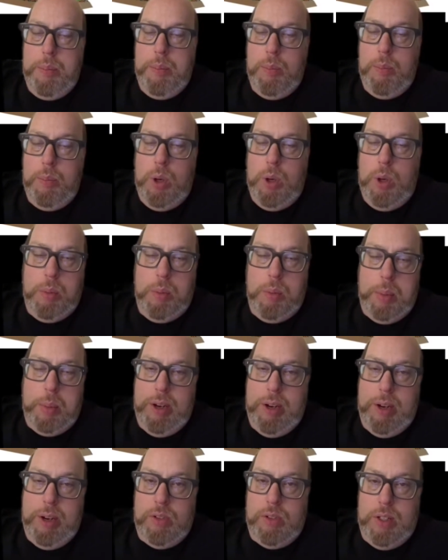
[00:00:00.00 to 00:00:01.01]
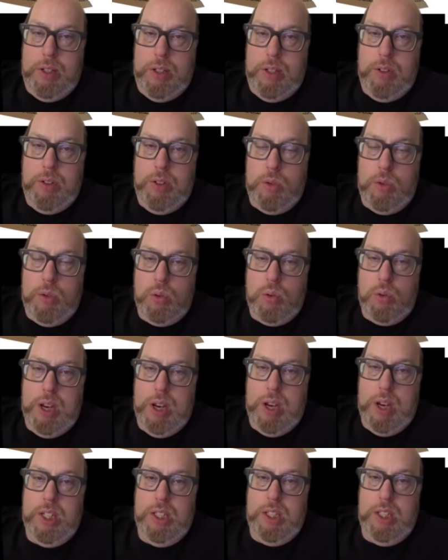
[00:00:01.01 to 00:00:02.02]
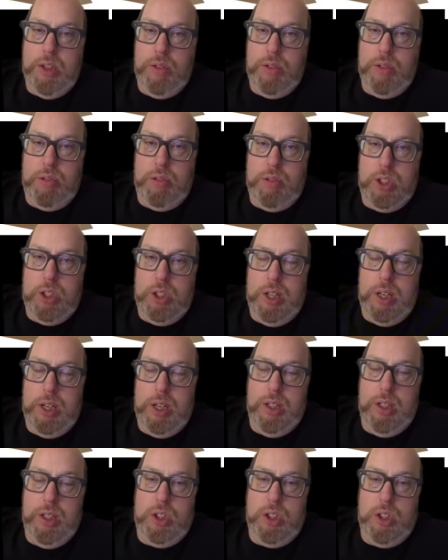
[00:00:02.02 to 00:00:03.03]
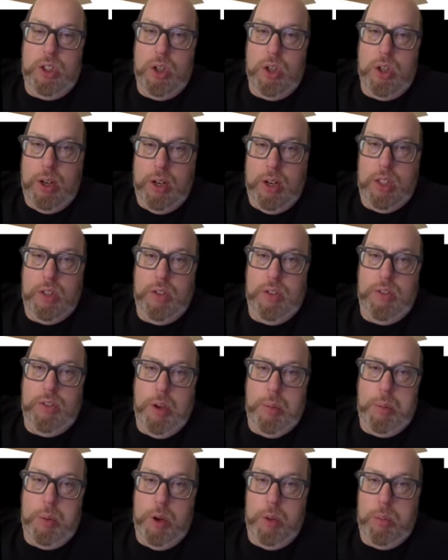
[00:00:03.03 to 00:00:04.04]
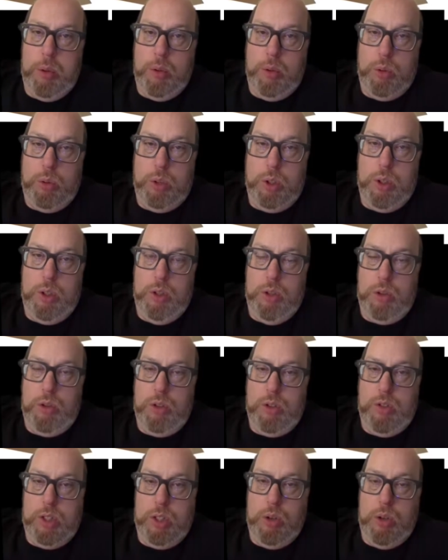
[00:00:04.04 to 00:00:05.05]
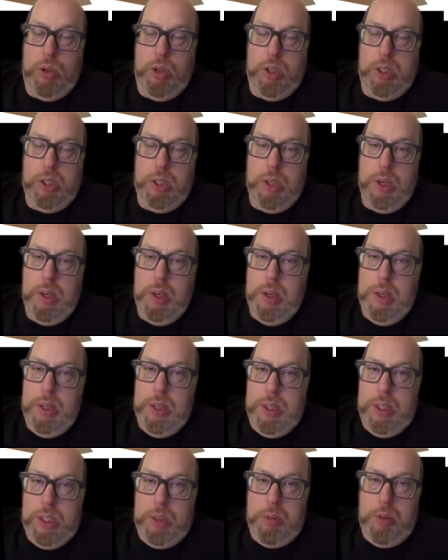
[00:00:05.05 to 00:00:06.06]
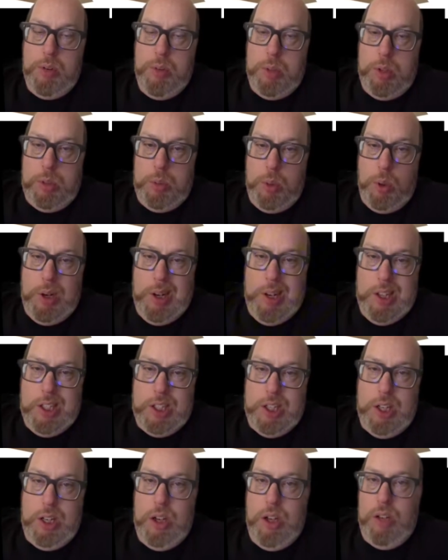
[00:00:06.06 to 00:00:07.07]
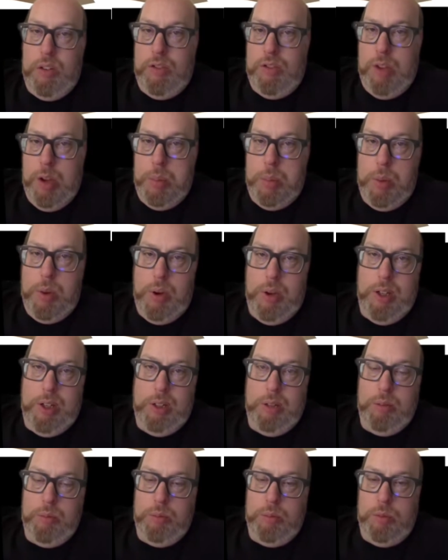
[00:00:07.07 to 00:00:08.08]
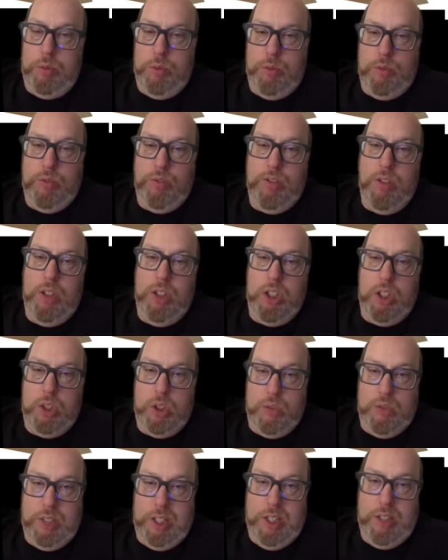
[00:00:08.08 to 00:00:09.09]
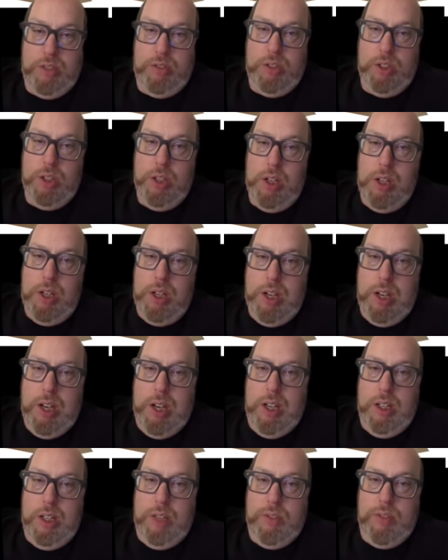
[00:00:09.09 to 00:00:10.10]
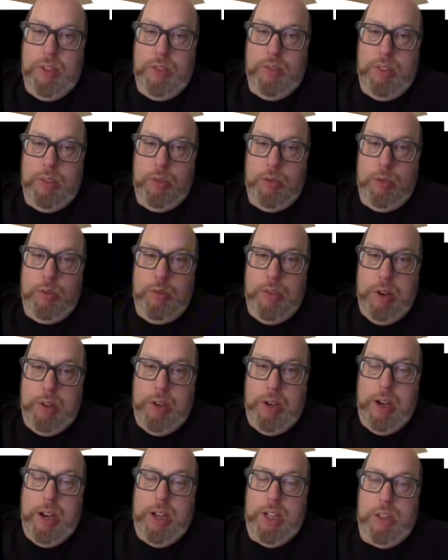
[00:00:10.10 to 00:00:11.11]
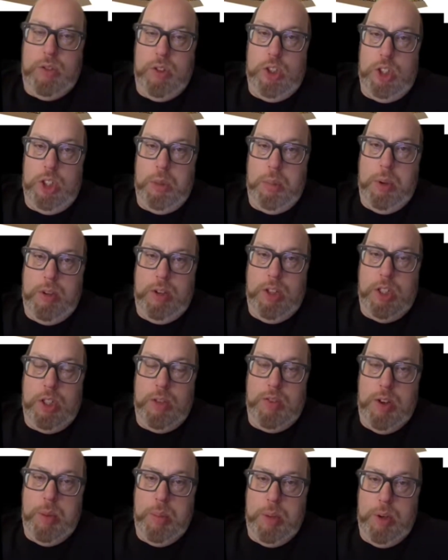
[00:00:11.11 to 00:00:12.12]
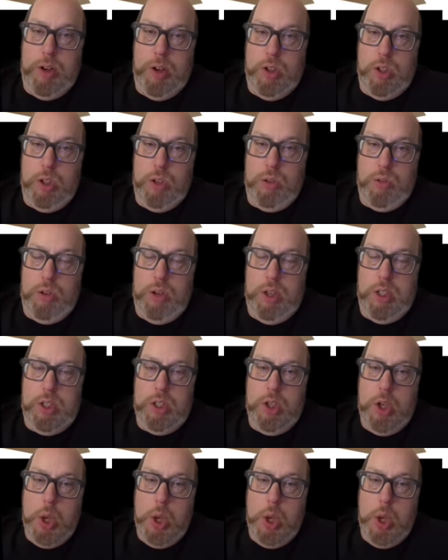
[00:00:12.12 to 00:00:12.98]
What you remember here is the drastic difference in stylings for the vampire models across the two lines. So we have a much more classic kind of vampire version on the left, and then the very Age of Sigmar-esque vampires on the right.